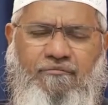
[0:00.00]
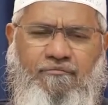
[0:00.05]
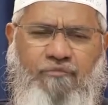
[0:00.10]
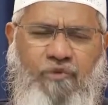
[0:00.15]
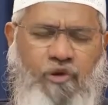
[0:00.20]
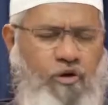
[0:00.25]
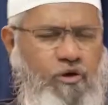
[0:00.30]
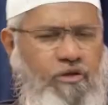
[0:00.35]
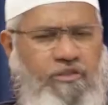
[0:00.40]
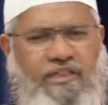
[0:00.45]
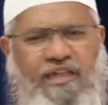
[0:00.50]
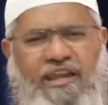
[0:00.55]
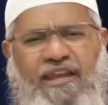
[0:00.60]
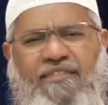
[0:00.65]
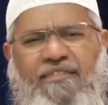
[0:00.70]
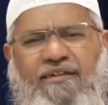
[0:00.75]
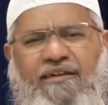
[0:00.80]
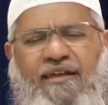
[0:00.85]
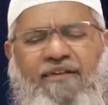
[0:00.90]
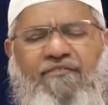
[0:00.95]
Because
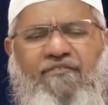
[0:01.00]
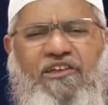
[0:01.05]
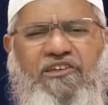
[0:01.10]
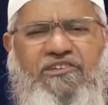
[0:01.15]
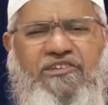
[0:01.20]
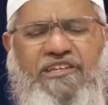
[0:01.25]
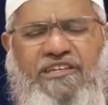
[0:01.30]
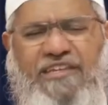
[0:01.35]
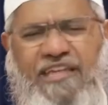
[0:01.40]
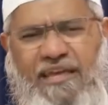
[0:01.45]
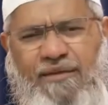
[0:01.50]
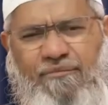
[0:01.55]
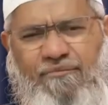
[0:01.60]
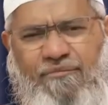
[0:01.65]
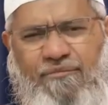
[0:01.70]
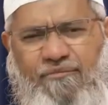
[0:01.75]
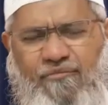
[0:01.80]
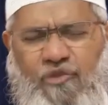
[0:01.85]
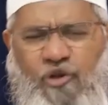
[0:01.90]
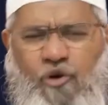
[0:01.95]
another revelation
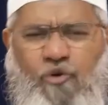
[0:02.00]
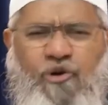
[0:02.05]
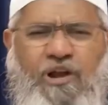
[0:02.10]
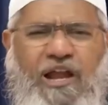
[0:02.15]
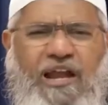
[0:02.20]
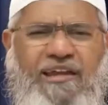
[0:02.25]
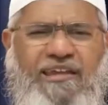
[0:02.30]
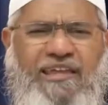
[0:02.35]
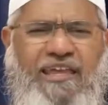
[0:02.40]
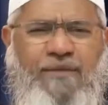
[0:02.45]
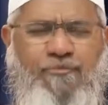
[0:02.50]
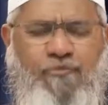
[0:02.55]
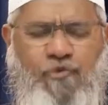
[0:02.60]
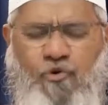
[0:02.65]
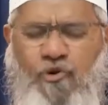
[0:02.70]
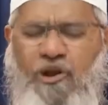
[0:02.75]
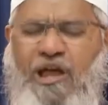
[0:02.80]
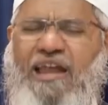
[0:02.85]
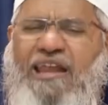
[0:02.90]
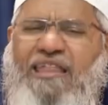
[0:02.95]
came, the Quran came.
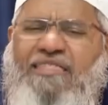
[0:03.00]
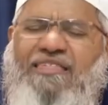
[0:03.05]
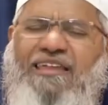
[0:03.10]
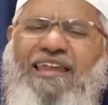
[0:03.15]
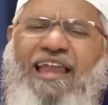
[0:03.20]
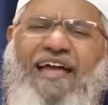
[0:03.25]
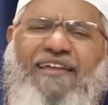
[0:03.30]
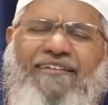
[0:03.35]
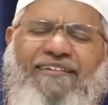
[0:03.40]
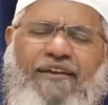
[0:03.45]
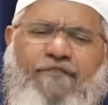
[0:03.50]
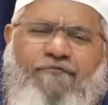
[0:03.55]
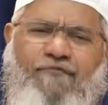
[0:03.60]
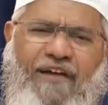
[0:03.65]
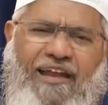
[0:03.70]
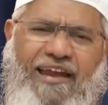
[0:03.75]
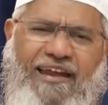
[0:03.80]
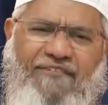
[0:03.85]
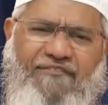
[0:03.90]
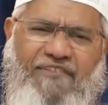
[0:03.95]
Quran is the last and
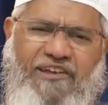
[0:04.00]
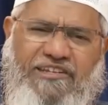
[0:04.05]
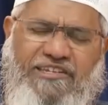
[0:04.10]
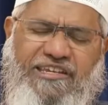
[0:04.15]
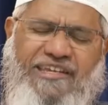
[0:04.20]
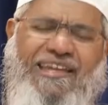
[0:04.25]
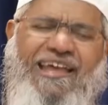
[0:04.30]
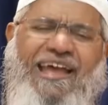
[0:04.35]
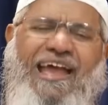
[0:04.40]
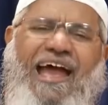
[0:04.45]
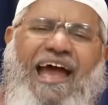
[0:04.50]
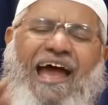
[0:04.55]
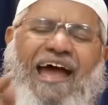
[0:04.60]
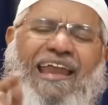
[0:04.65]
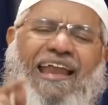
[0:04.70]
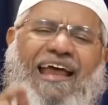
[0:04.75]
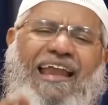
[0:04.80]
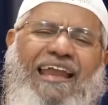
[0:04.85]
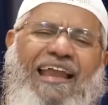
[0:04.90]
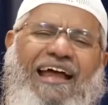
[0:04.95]
final revelation,
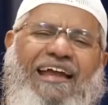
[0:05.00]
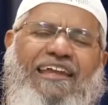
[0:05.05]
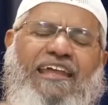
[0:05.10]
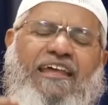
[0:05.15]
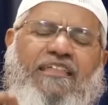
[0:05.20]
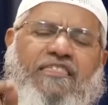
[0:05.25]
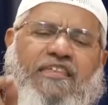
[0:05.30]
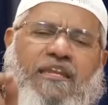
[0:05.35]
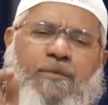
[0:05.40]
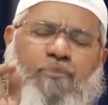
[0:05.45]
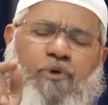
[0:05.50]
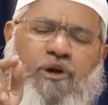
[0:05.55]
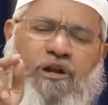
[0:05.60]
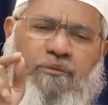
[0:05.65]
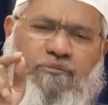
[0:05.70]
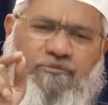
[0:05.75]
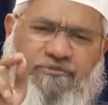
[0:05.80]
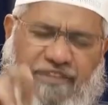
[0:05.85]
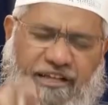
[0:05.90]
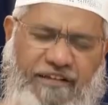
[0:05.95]
and Allah takes it upon
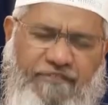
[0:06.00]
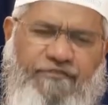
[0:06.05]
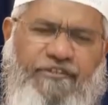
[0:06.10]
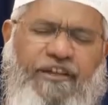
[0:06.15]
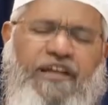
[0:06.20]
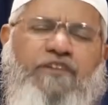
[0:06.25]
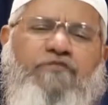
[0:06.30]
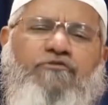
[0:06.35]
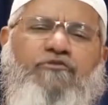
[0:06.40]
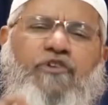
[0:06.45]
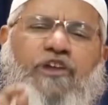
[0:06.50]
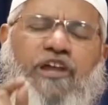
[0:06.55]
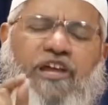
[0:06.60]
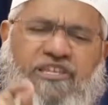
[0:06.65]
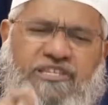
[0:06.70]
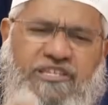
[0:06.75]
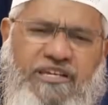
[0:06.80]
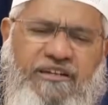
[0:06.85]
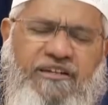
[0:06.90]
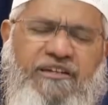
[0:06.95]
himself in Surah
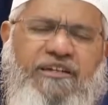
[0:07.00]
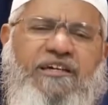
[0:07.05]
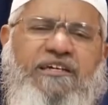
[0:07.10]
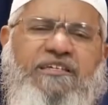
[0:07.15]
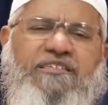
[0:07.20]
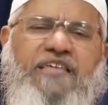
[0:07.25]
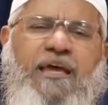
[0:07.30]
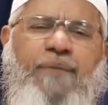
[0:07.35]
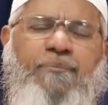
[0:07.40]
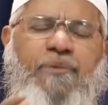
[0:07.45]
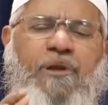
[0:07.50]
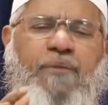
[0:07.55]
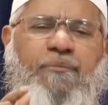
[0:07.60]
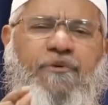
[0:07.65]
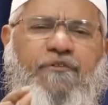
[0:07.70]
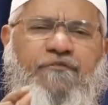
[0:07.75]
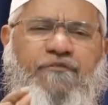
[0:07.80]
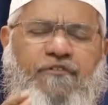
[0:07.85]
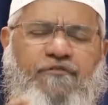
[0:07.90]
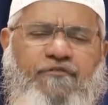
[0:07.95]
Hijr, chapter
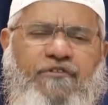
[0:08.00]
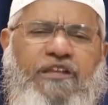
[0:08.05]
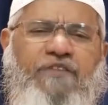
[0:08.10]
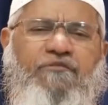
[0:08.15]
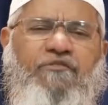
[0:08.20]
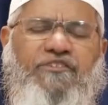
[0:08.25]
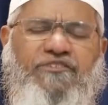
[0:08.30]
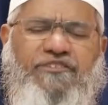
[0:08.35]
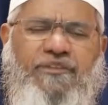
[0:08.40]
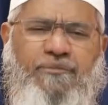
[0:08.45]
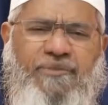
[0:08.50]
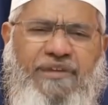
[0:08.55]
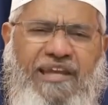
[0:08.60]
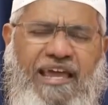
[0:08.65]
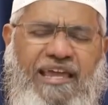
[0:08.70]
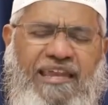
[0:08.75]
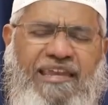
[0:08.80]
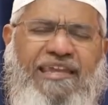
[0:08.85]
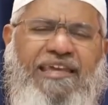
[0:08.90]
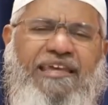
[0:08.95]
number 15, verse number
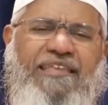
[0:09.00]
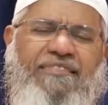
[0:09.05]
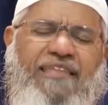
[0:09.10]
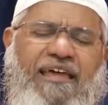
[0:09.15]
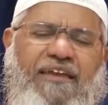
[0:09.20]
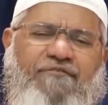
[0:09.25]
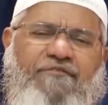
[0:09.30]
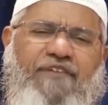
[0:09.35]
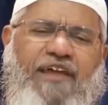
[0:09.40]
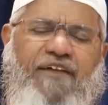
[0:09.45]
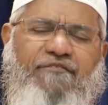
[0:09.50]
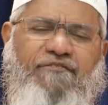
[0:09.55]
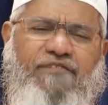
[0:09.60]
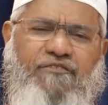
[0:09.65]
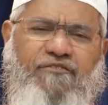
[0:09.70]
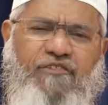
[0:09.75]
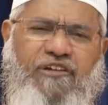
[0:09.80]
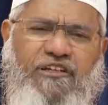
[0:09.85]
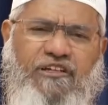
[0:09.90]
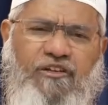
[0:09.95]
9, that we have
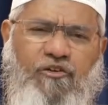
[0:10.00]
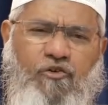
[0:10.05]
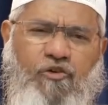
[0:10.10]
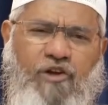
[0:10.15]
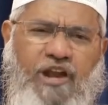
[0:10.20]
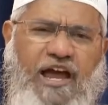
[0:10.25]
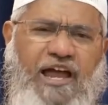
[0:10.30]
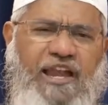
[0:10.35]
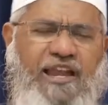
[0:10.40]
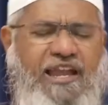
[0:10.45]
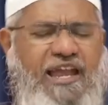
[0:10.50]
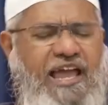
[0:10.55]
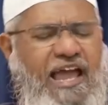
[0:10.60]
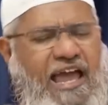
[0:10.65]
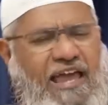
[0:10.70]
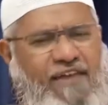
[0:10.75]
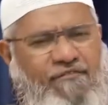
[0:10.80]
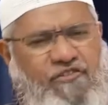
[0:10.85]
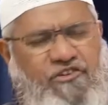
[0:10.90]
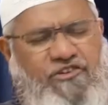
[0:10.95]
revealed the Quran
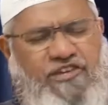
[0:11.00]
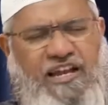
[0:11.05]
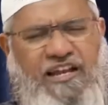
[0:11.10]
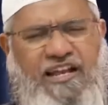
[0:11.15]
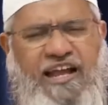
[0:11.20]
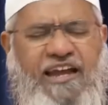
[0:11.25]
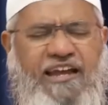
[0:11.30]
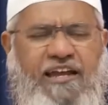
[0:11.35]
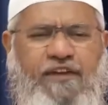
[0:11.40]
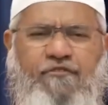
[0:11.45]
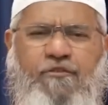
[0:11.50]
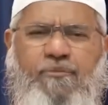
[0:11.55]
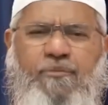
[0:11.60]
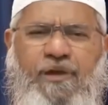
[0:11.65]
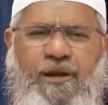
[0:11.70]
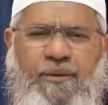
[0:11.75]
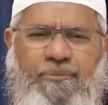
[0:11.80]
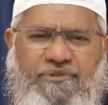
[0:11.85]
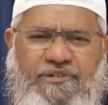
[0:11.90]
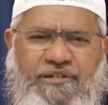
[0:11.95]
and we shall guard it from
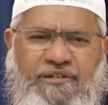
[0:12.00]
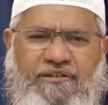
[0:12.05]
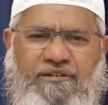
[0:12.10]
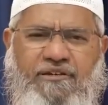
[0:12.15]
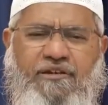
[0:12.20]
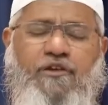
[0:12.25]
corruption.